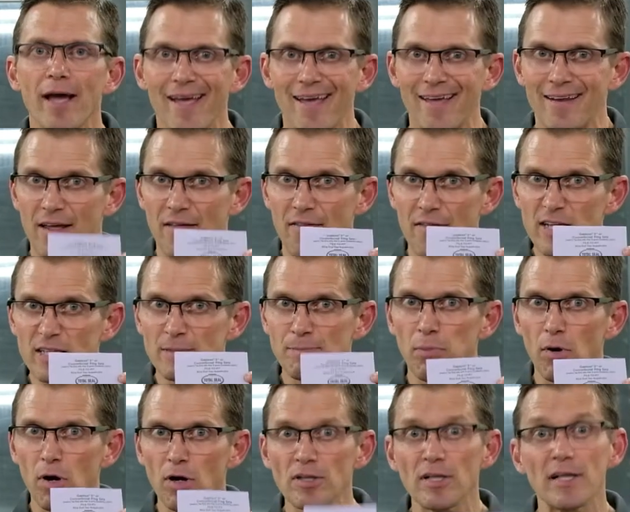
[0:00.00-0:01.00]
And in this
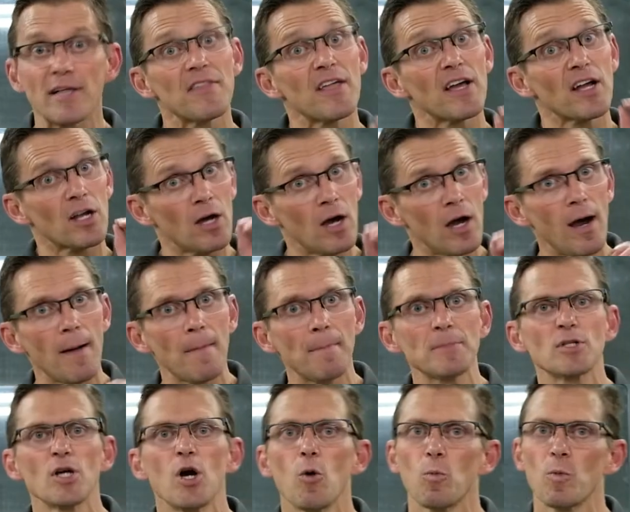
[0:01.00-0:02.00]
booklet that
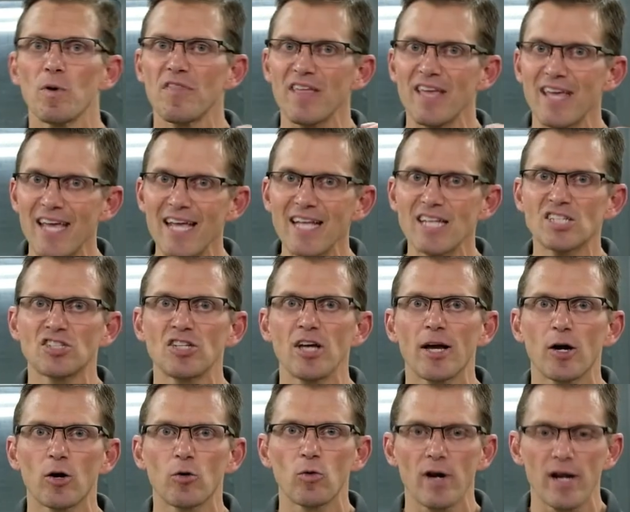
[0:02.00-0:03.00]
comes with each set
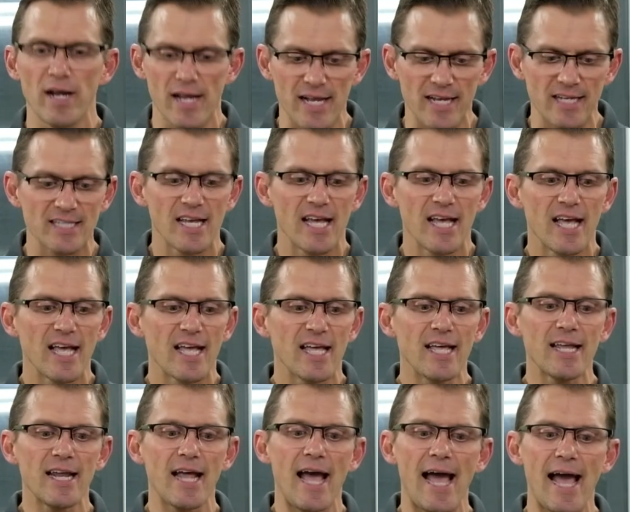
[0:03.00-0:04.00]
of rings,
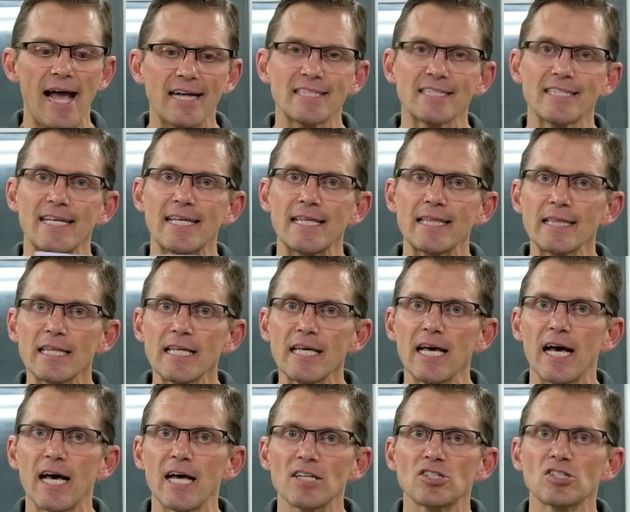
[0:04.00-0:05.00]
it actually
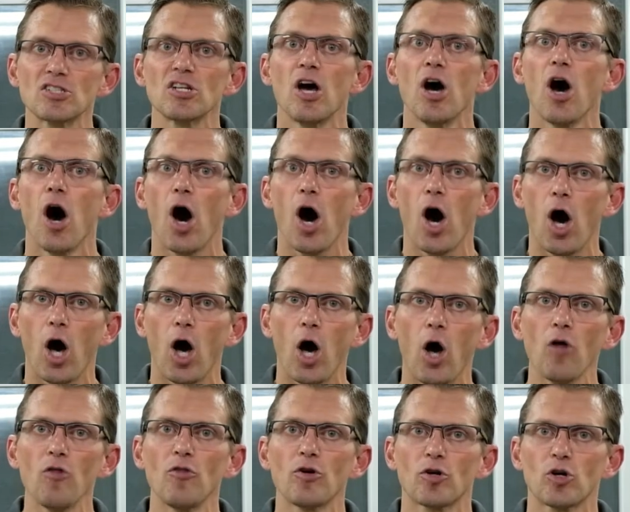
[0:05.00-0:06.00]
lists
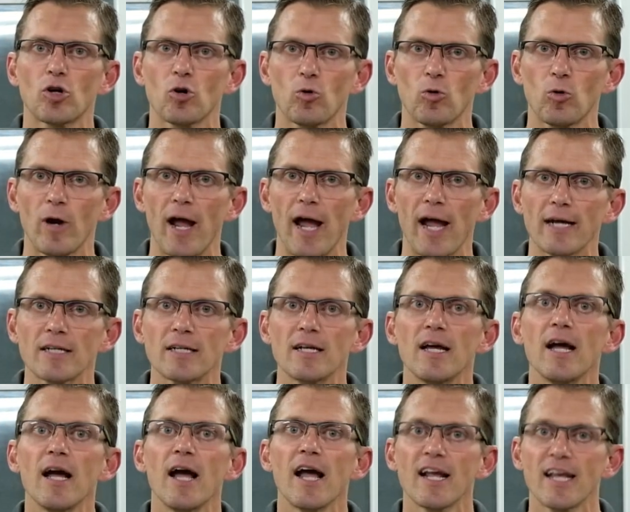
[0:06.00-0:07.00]
all the correct
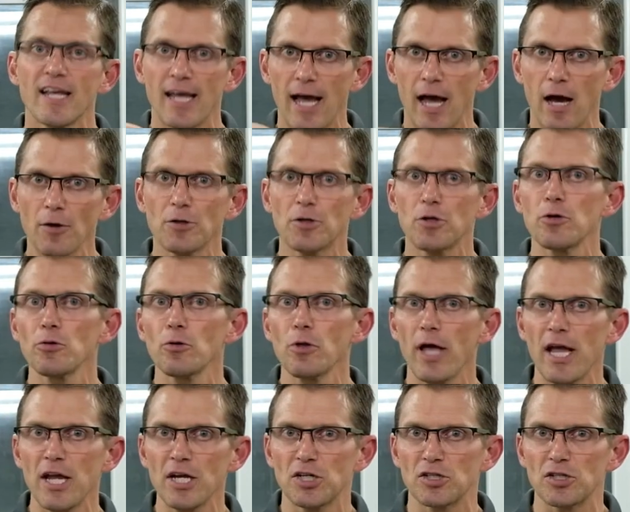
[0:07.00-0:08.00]

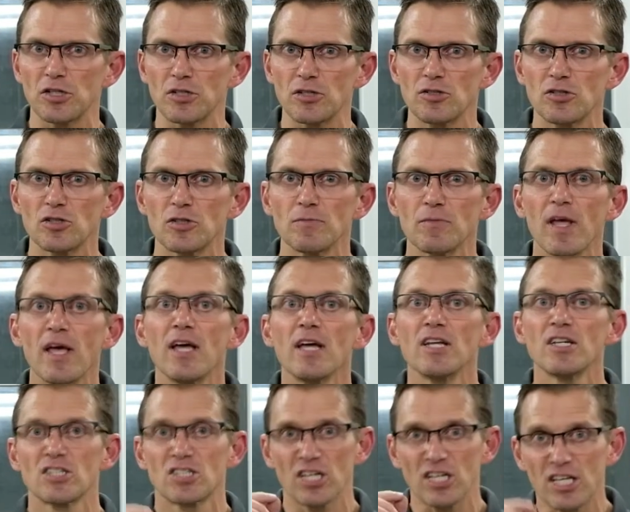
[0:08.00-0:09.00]
calculations
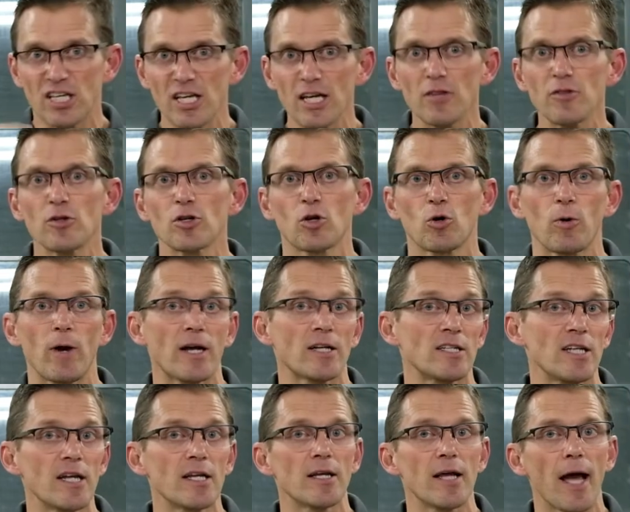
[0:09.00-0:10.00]
to get the correct
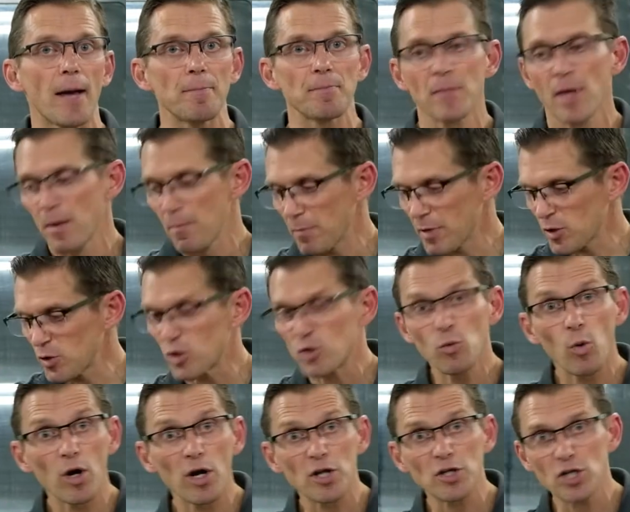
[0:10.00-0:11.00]
end gap. Because what you
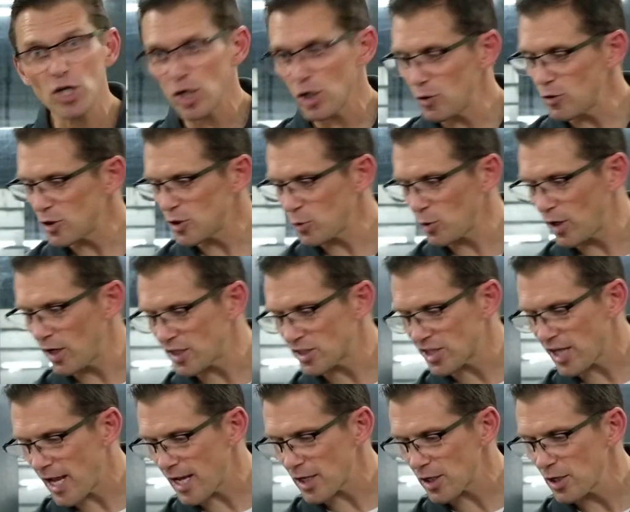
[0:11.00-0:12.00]
want to do is you want to
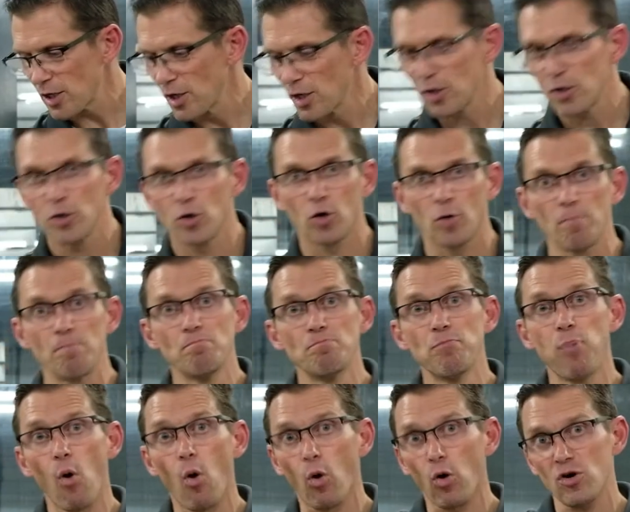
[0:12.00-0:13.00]
take your
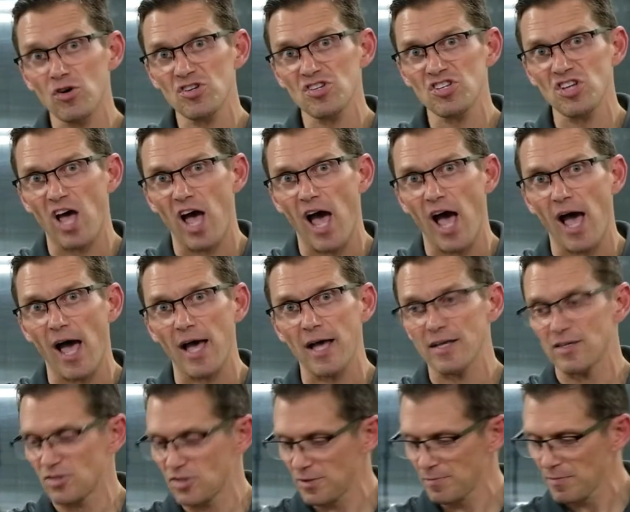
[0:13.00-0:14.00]
bore
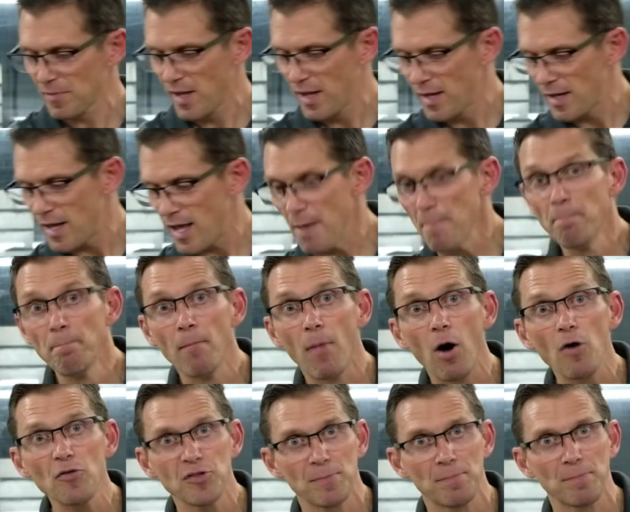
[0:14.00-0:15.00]
size and
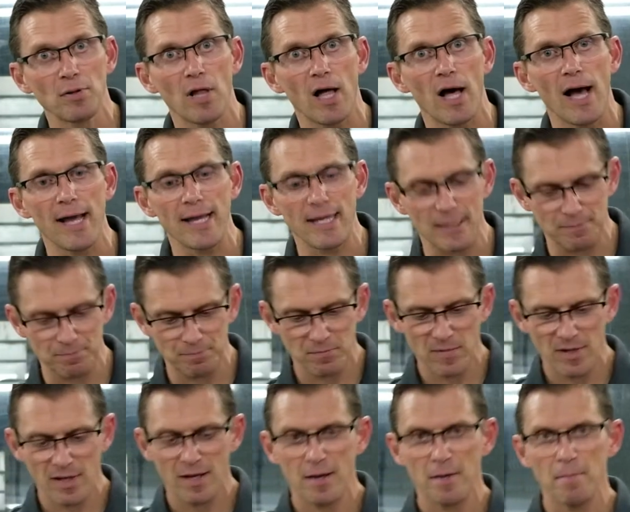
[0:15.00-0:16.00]
multiply it
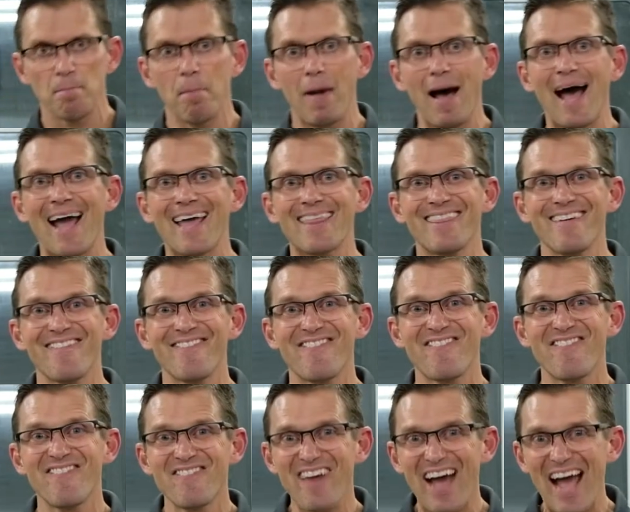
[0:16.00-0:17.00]
by the
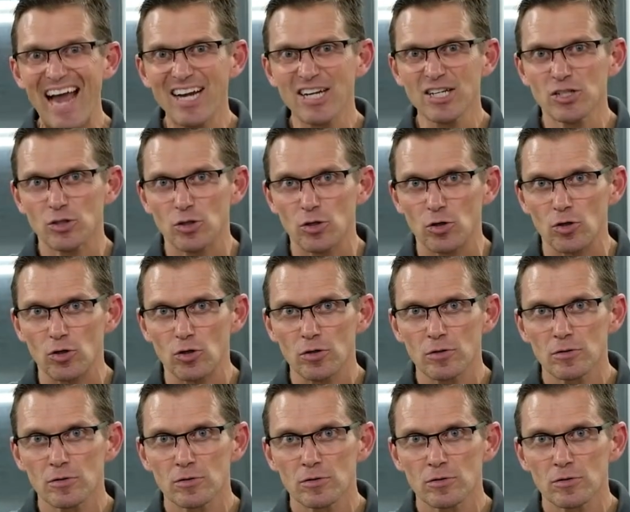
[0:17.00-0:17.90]
factor